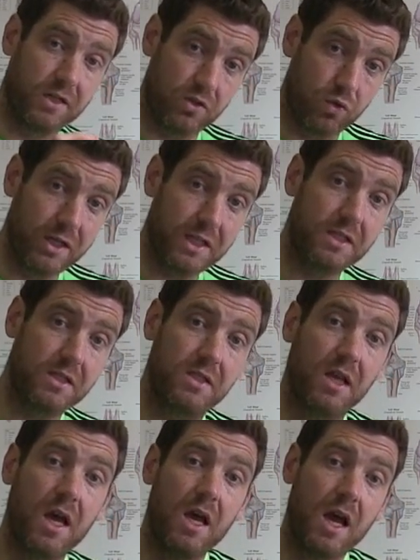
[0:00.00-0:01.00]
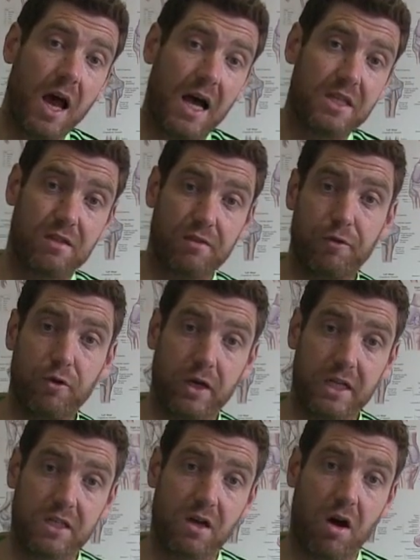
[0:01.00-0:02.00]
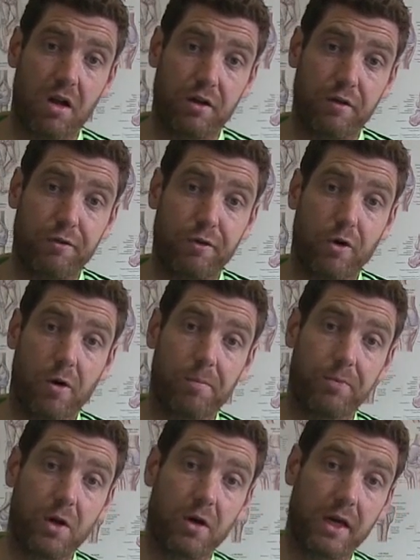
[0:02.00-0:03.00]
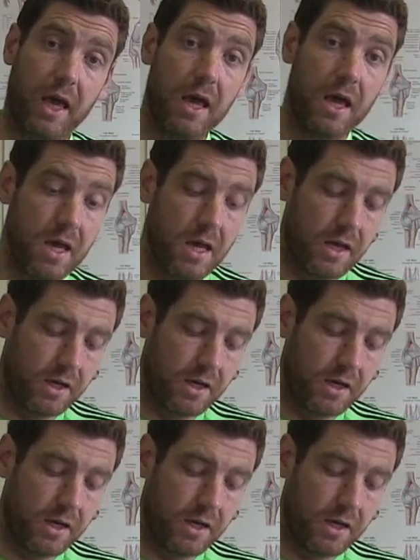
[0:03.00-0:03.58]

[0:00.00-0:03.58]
in and twists as the foot gets caught in the floor, okay.